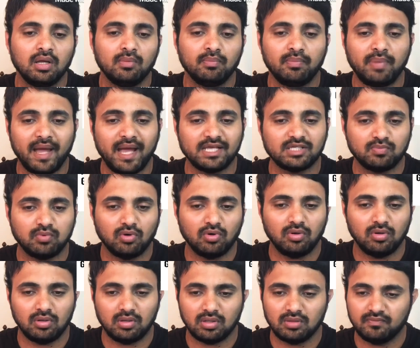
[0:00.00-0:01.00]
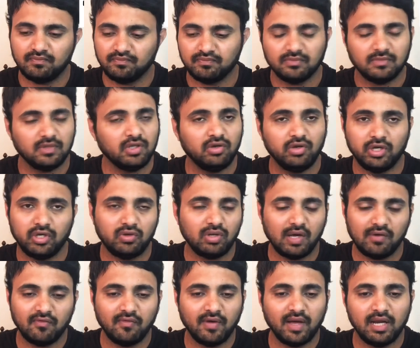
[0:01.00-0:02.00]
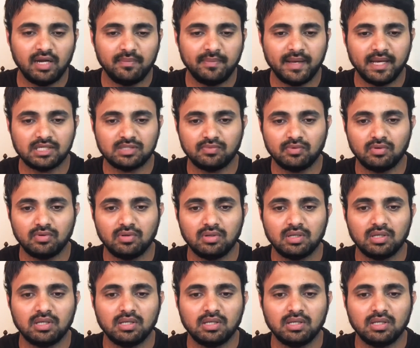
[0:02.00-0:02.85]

Passport, you need to have a valid passport.